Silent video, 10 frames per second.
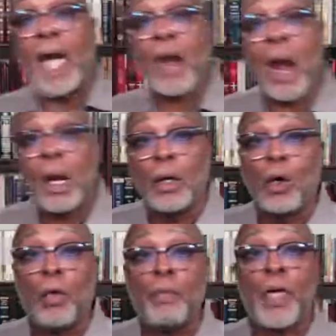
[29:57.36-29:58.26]
our
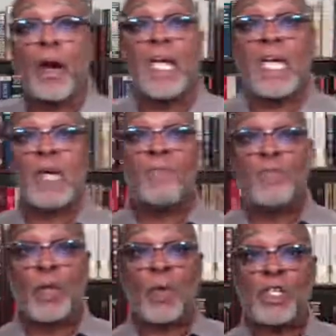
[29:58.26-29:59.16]
globe that are
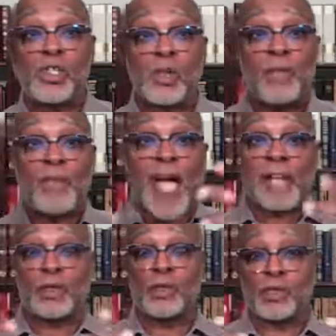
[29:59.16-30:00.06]
influential
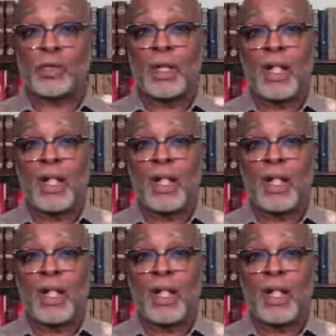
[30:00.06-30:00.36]
factors